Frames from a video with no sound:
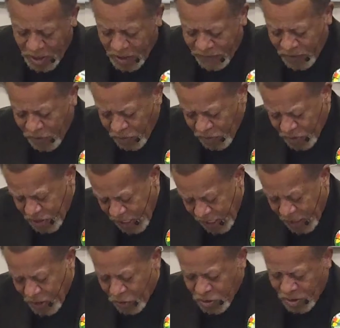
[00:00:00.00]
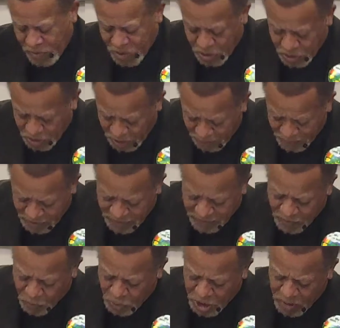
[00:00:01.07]
For you that are taking notes, I'm not even going
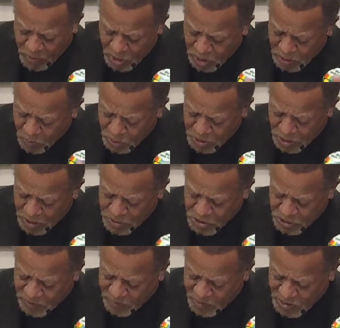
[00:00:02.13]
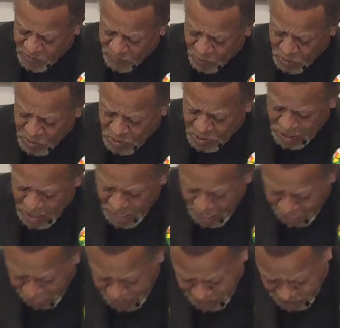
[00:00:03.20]
to read them all. I'll just give you these verses.
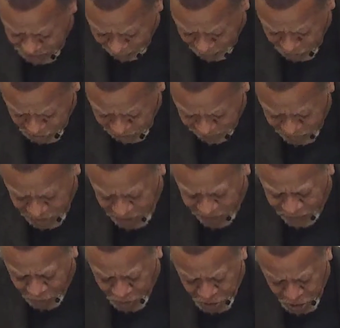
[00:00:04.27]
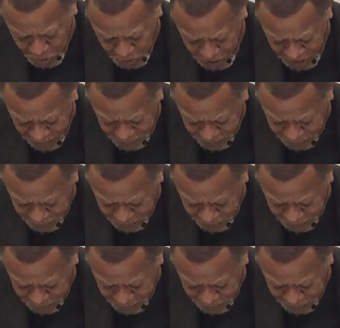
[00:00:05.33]
Acts chapter 17, verse 3.